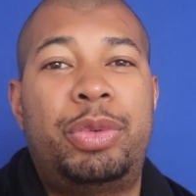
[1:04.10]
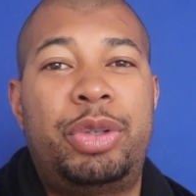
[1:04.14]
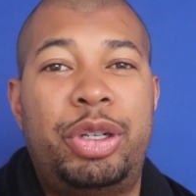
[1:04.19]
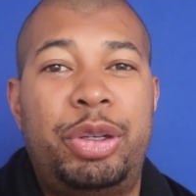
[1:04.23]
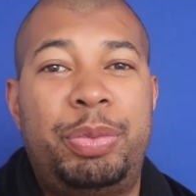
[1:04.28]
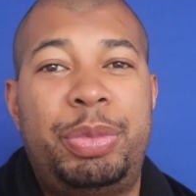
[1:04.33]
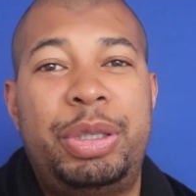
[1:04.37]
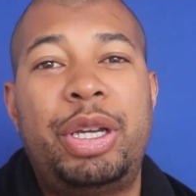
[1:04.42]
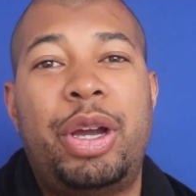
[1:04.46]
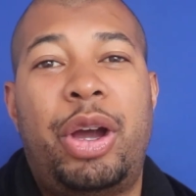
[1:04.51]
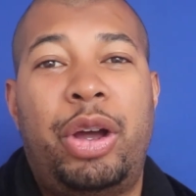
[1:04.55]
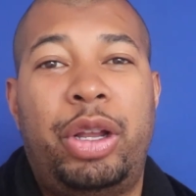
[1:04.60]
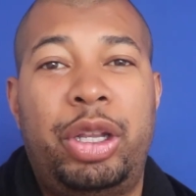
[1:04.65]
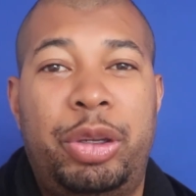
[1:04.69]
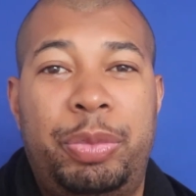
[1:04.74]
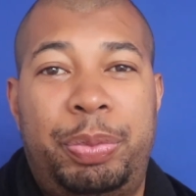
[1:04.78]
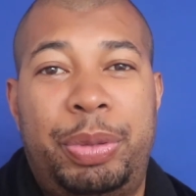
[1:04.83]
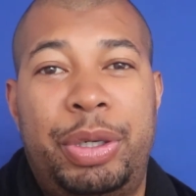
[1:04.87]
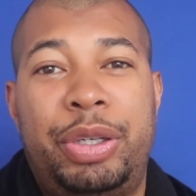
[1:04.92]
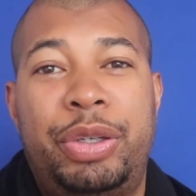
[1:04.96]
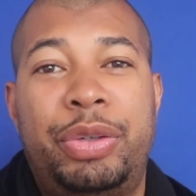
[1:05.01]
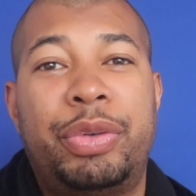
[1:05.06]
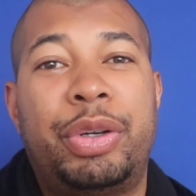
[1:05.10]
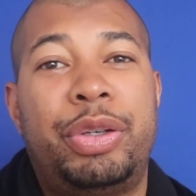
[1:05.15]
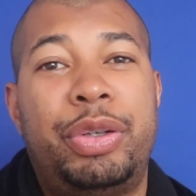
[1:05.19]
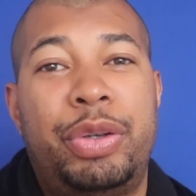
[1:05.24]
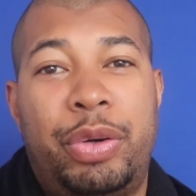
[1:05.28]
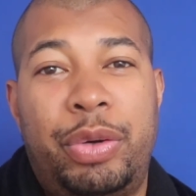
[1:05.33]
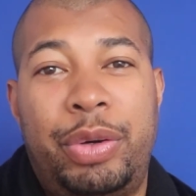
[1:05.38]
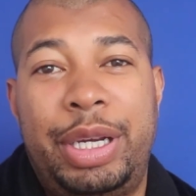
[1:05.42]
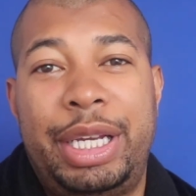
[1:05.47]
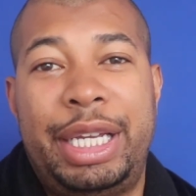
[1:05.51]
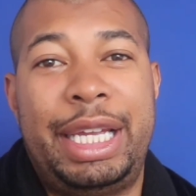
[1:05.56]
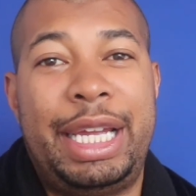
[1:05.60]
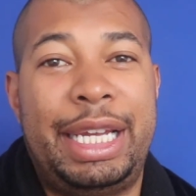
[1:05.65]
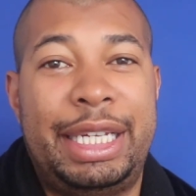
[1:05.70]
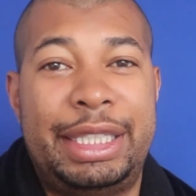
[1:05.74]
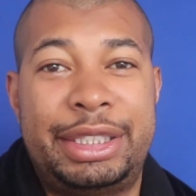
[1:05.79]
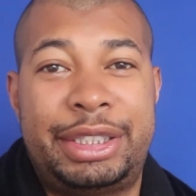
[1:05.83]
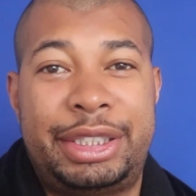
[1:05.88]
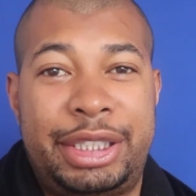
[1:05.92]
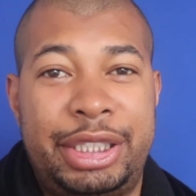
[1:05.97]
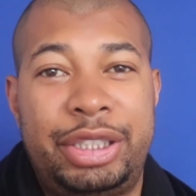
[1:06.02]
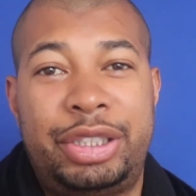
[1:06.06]
want to be all up under annoying
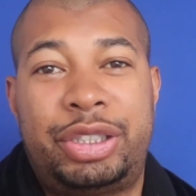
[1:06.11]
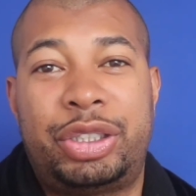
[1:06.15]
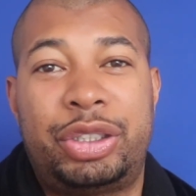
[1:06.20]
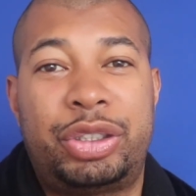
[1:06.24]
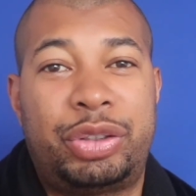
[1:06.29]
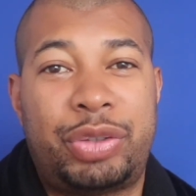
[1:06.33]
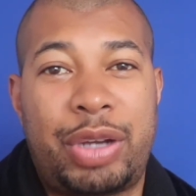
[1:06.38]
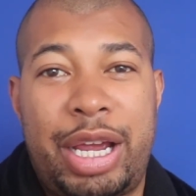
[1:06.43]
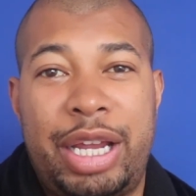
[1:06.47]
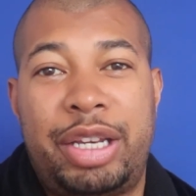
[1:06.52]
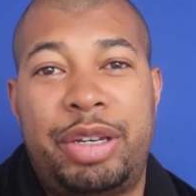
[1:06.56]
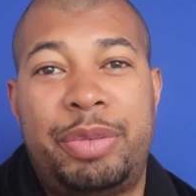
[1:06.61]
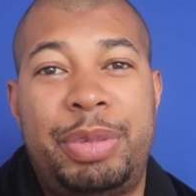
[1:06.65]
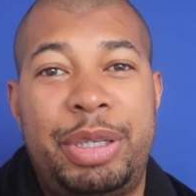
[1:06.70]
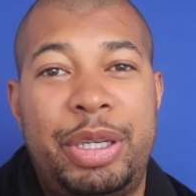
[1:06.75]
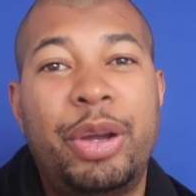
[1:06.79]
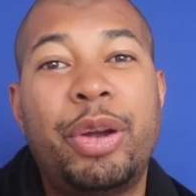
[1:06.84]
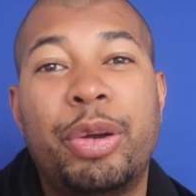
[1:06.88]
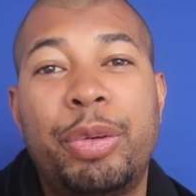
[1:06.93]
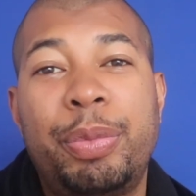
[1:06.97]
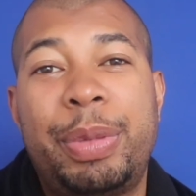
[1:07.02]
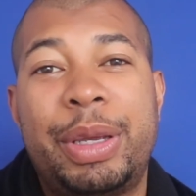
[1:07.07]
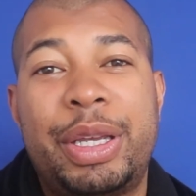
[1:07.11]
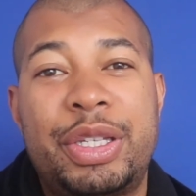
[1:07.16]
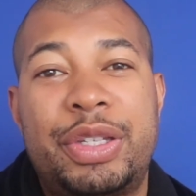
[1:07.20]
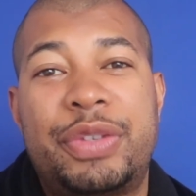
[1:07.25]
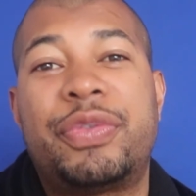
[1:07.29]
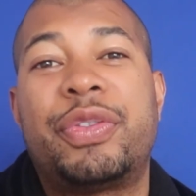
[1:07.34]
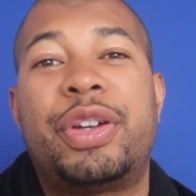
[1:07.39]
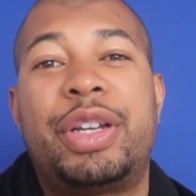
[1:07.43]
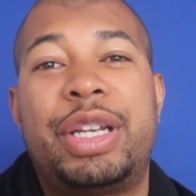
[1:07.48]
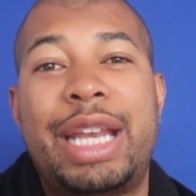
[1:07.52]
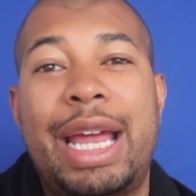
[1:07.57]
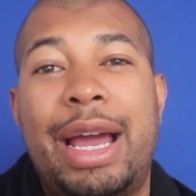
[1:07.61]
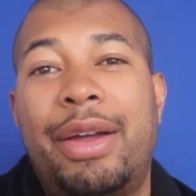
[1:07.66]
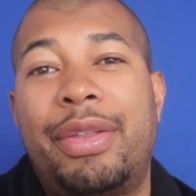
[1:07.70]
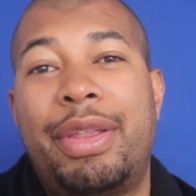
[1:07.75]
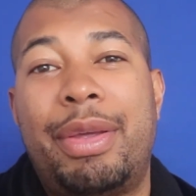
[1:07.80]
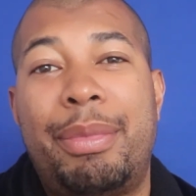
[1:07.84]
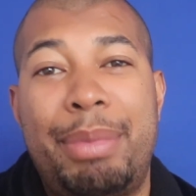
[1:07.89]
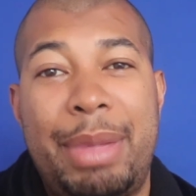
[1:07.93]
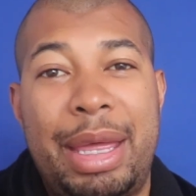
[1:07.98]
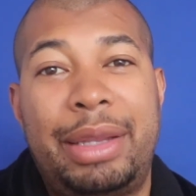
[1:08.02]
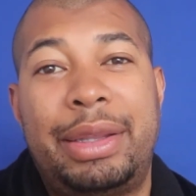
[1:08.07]
ass Tisha trying to be her best friend now
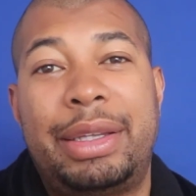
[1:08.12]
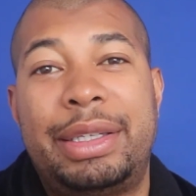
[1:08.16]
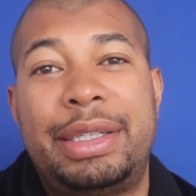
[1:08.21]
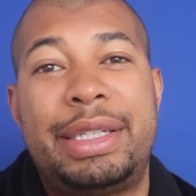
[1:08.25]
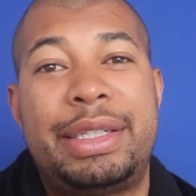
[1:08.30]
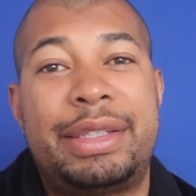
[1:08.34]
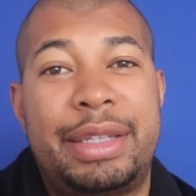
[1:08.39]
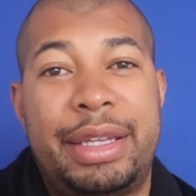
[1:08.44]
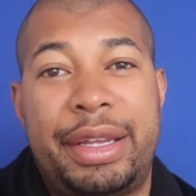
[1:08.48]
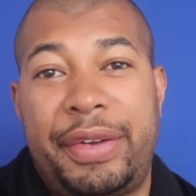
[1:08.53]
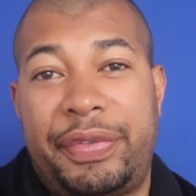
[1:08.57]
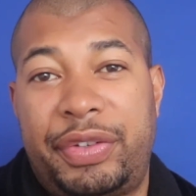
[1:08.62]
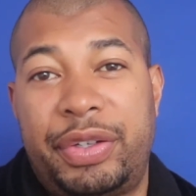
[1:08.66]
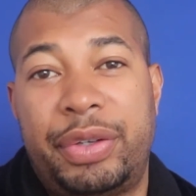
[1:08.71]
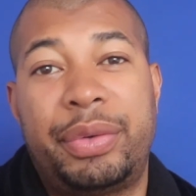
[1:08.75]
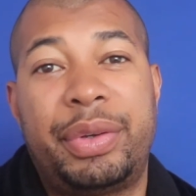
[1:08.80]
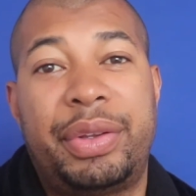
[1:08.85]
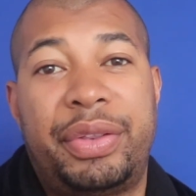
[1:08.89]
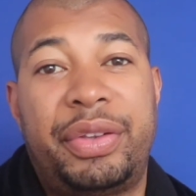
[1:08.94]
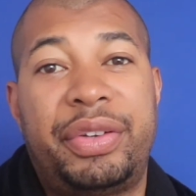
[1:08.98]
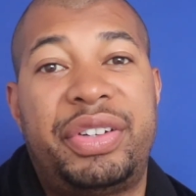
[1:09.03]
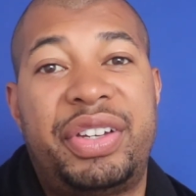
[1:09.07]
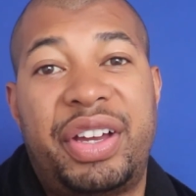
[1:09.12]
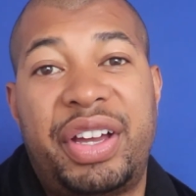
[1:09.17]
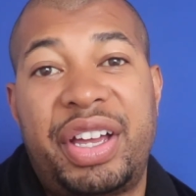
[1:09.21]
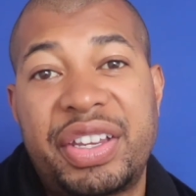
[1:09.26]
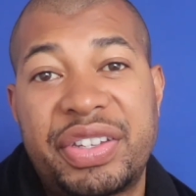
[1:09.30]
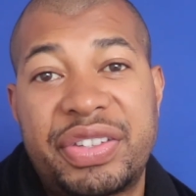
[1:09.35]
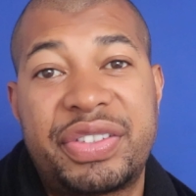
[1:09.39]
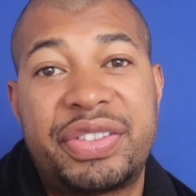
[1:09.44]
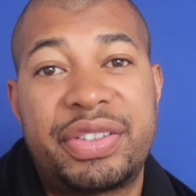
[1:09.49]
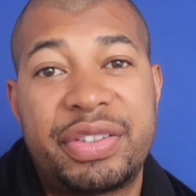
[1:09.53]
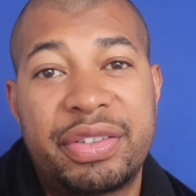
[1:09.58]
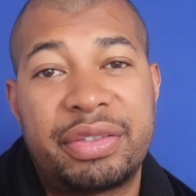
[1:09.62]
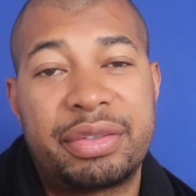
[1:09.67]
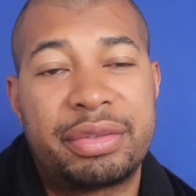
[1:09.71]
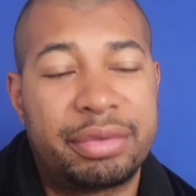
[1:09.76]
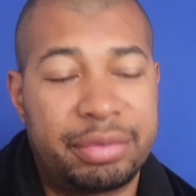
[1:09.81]
that Melody's left her in the dust.